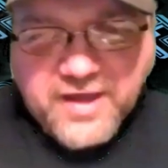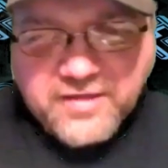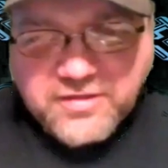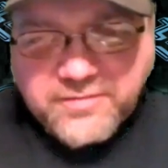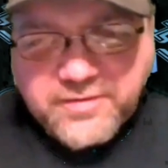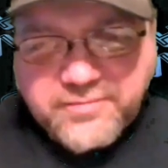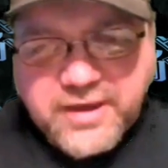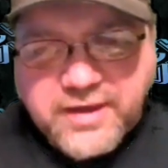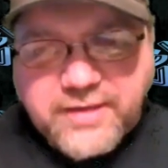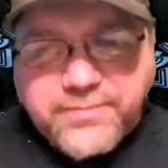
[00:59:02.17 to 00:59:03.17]
ask some of them
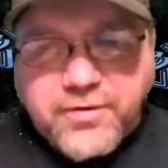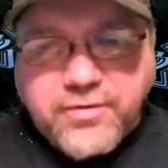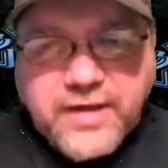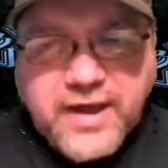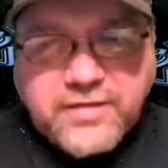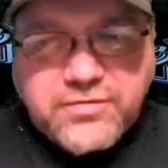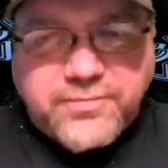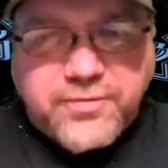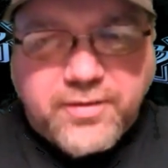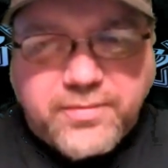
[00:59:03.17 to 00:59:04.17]
Yankee Pro guys
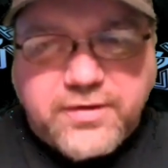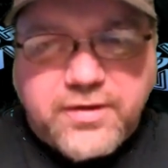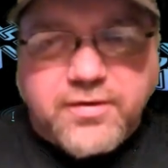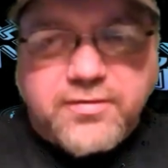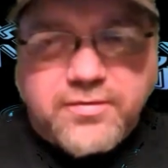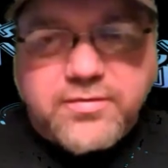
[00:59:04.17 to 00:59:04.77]
that probably know.